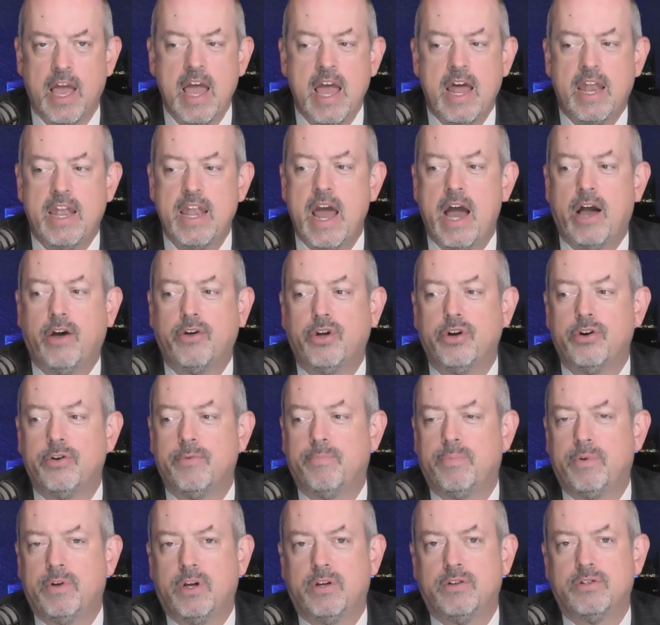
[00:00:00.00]
Now your
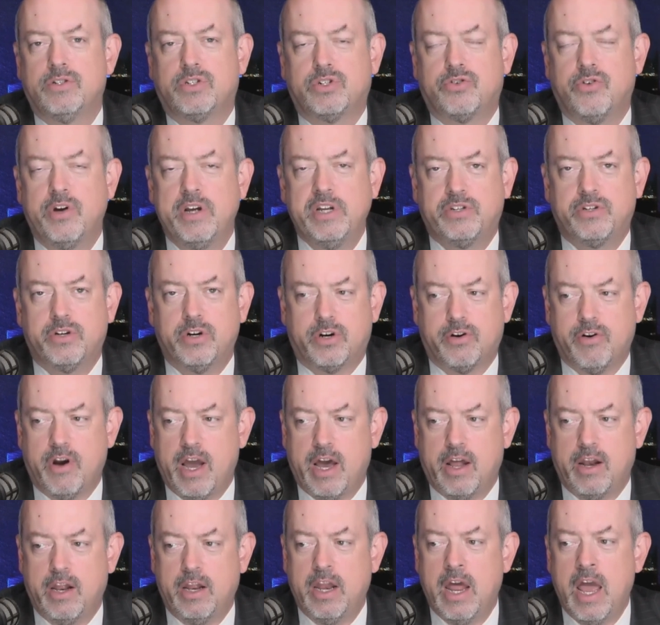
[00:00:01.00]
uh, streets are
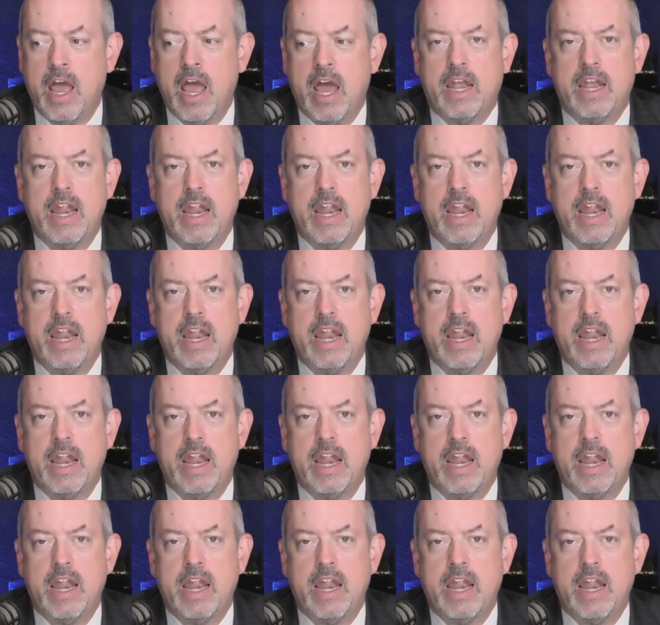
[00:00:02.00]
crowded.